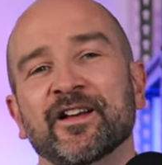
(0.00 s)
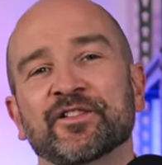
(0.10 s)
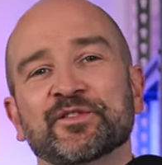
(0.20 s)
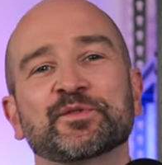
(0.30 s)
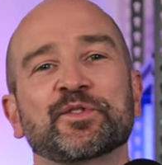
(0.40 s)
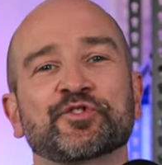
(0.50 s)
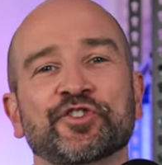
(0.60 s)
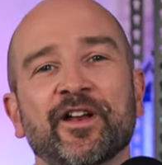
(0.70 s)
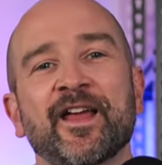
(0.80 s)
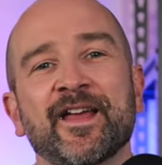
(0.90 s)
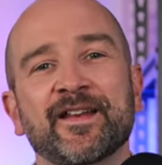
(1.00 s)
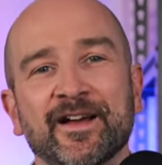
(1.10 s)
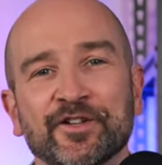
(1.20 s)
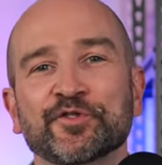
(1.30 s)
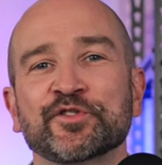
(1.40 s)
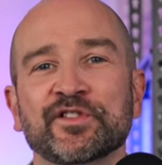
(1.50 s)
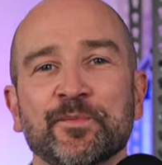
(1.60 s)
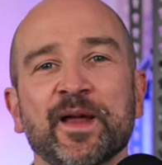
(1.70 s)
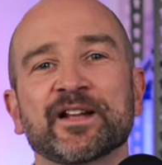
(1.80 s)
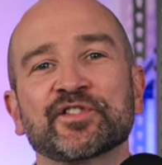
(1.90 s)
This was all shot handheld using the
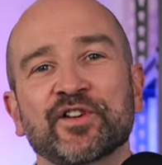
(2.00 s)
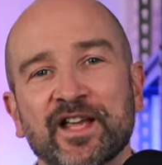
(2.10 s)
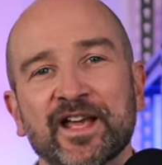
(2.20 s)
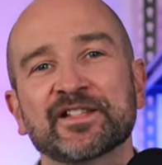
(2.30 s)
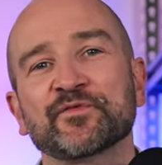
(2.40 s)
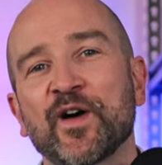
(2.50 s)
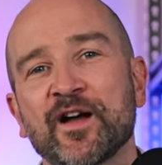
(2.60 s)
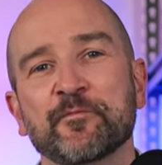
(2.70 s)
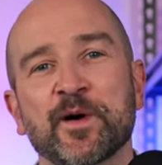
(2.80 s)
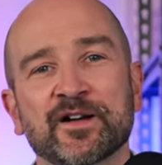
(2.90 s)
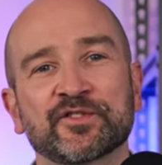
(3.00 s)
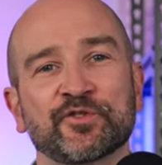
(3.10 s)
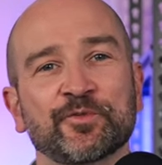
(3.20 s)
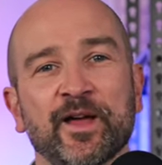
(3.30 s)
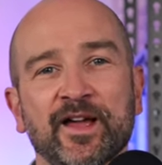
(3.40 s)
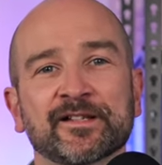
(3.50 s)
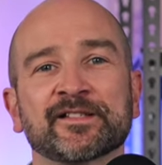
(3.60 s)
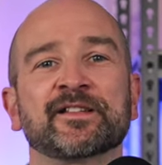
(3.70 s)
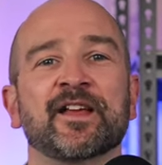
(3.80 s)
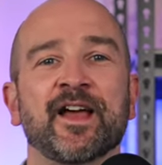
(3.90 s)
Panasonic S five Mark two
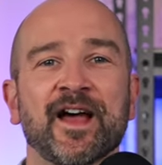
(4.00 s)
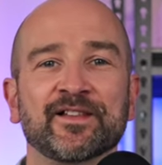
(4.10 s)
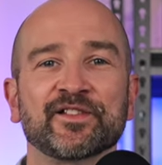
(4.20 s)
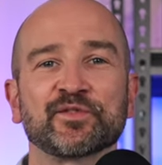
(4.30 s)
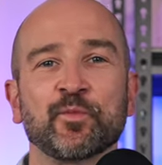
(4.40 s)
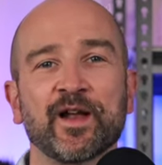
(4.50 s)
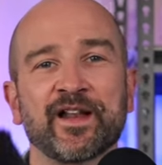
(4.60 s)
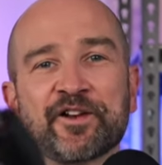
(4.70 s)
X and this one